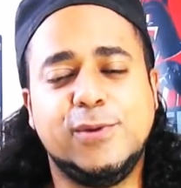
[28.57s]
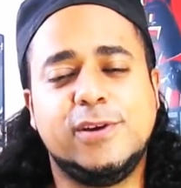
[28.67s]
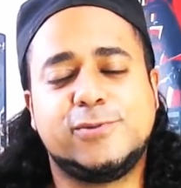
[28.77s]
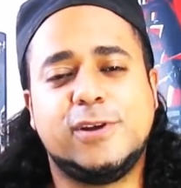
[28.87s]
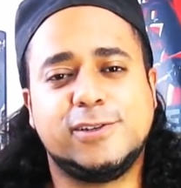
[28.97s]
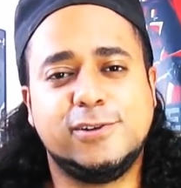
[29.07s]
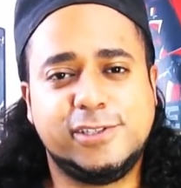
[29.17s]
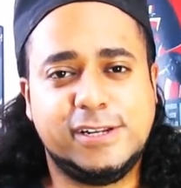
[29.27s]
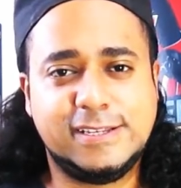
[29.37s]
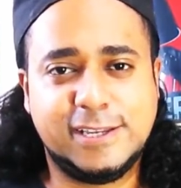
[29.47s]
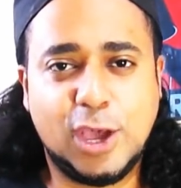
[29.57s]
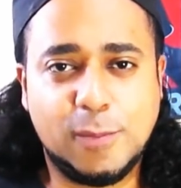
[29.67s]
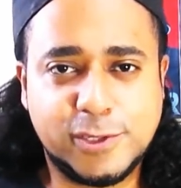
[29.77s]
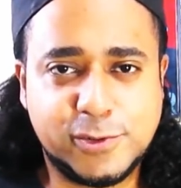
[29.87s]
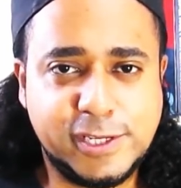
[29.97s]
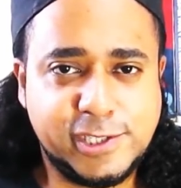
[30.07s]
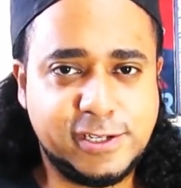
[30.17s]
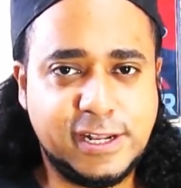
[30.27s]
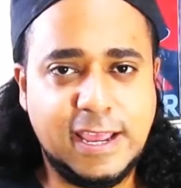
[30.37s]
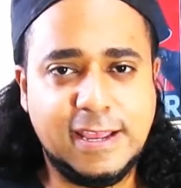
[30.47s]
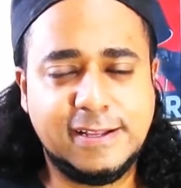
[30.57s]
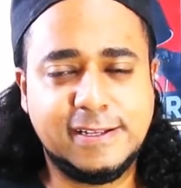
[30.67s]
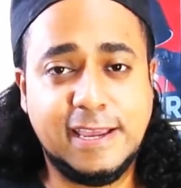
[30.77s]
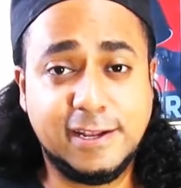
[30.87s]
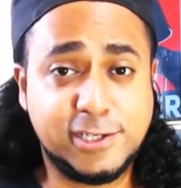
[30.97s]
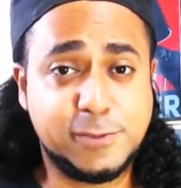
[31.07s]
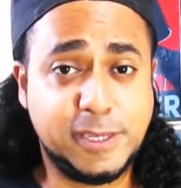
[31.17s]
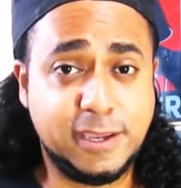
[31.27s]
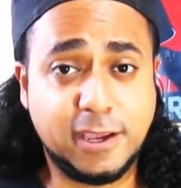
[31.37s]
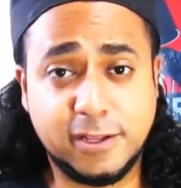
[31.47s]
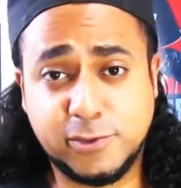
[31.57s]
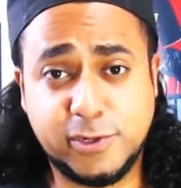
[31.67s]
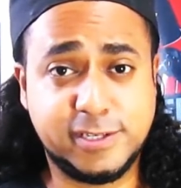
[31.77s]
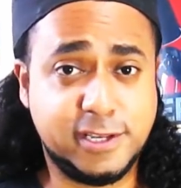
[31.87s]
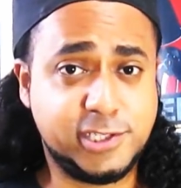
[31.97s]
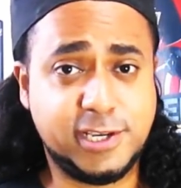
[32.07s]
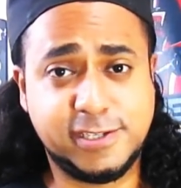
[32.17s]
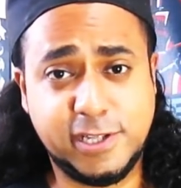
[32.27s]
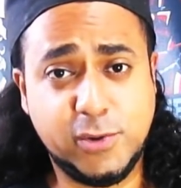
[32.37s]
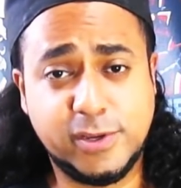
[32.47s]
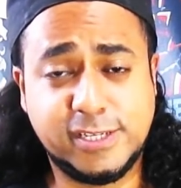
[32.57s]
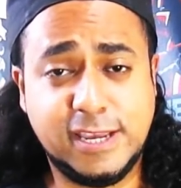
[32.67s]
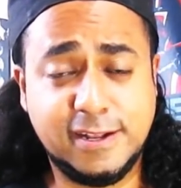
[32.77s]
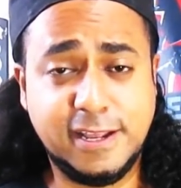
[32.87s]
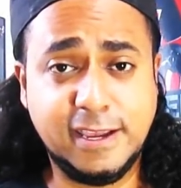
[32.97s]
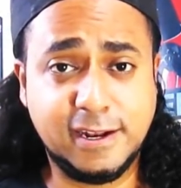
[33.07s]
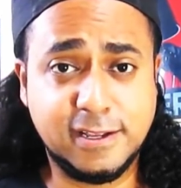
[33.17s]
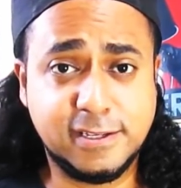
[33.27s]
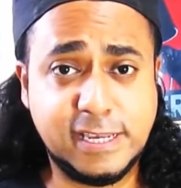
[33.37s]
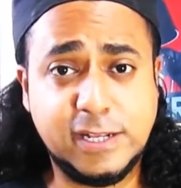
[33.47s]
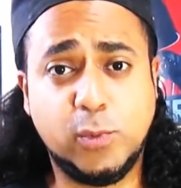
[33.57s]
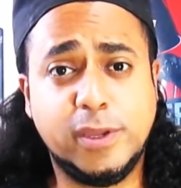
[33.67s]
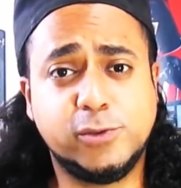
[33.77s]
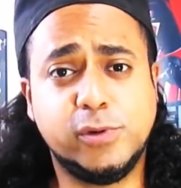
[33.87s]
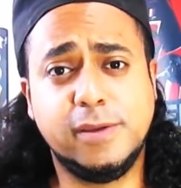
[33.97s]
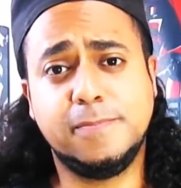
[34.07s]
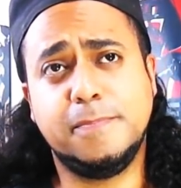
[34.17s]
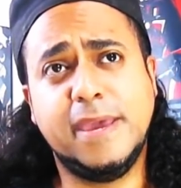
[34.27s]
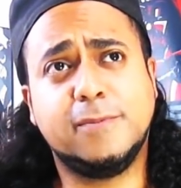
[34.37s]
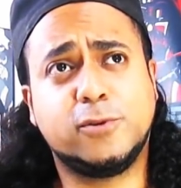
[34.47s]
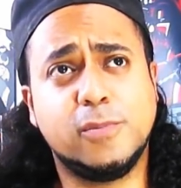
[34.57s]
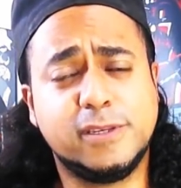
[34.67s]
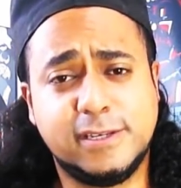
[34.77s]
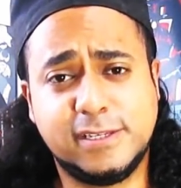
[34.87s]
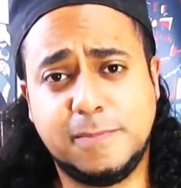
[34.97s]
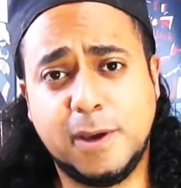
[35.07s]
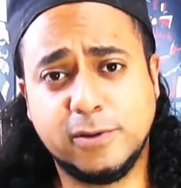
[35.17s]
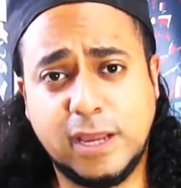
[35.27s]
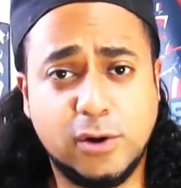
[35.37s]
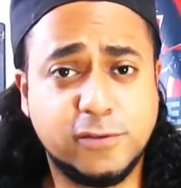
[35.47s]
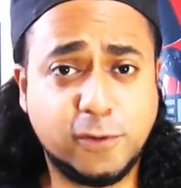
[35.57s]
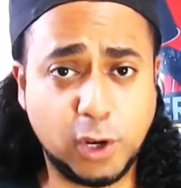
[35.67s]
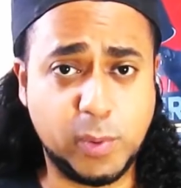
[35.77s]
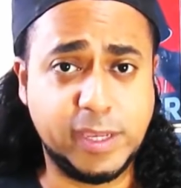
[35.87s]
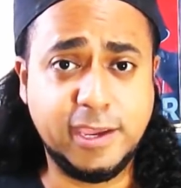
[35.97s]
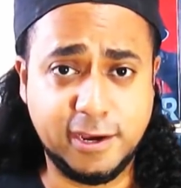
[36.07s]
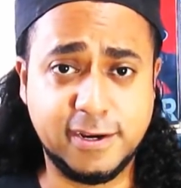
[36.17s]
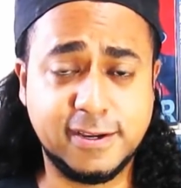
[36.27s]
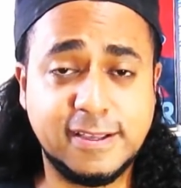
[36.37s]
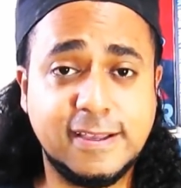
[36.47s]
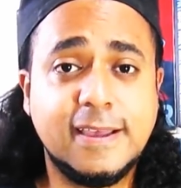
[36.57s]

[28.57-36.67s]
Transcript: New Year's resolution is a common tradition in English-speaking countries such as the USA and England in which we make promises about our following year.